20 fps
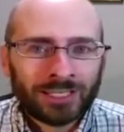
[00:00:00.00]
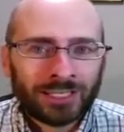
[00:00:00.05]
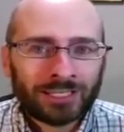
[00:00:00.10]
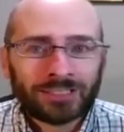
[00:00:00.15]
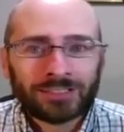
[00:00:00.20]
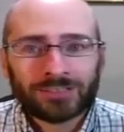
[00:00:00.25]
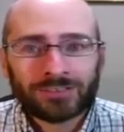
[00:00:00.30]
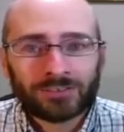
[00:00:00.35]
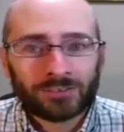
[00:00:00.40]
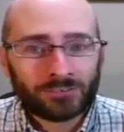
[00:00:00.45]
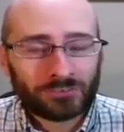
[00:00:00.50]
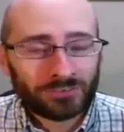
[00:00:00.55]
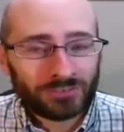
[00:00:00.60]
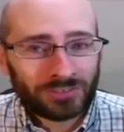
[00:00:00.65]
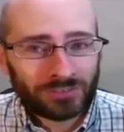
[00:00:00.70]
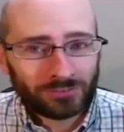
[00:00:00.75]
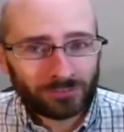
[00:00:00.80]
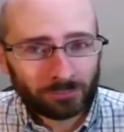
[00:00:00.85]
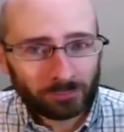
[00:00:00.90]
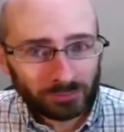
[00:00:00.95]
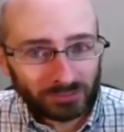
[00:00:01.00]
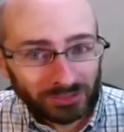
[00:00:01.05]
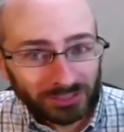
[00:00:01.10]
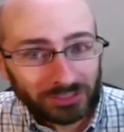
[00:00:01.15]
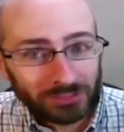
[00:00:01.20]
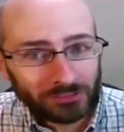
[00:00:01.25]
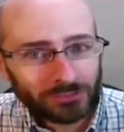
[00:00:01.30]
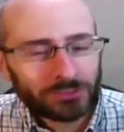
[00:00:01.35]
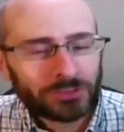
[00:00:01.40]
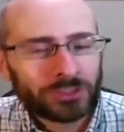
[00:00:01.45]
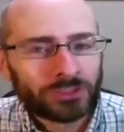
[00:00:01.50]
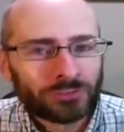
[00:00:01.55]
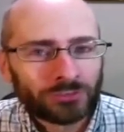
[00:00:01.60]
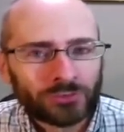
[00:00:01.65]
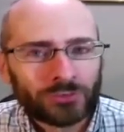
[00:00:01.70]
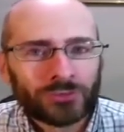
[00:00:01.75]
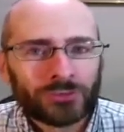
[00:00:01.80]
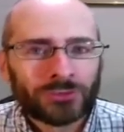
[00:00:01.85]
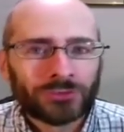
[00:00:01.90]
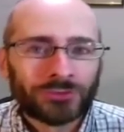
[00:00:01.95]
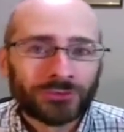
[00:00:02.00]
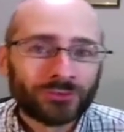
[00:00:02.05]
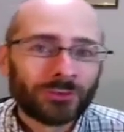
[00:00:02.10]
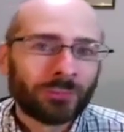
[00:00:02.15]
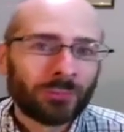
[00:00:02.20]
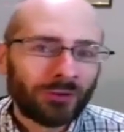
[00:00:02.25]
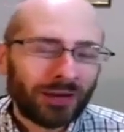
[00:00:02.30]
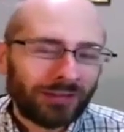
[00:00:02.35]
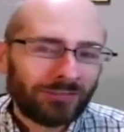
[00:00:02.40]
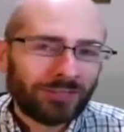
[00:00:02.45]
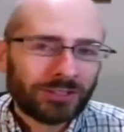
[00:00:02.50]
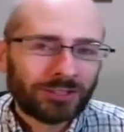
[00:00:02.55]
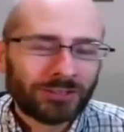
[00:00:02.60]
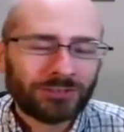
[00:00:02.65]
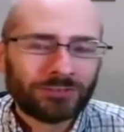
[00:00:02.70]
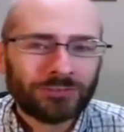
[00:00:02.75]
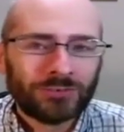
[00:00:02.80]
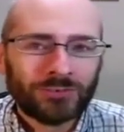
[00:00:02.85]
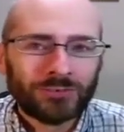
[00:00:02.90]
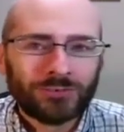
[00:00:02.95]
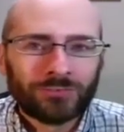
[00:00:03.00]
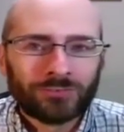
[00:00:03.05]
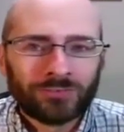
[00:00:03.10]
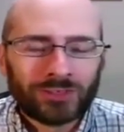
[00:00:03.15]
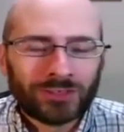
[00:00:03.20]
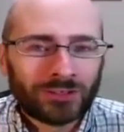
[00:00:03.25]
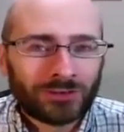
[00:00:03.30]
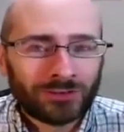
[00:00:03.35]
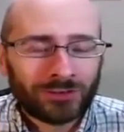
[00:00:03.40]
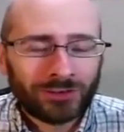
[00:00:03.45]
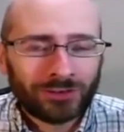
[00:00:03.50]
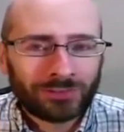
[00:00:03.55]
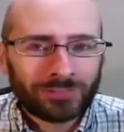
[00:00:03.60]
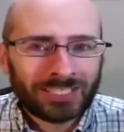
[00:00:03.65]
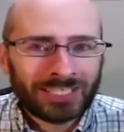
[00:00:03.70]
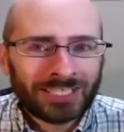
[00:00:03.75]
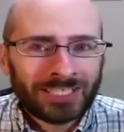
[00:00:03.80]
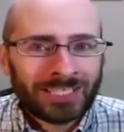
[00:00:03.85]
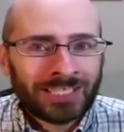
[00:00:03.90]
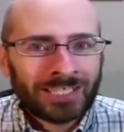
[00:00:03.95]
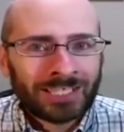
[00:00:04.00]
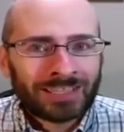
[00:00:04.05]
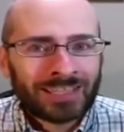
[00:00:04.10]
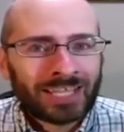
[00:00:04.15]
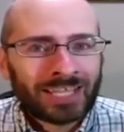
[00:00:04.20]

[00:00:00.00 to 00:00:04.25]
and there's neither political control nor private control over the economy.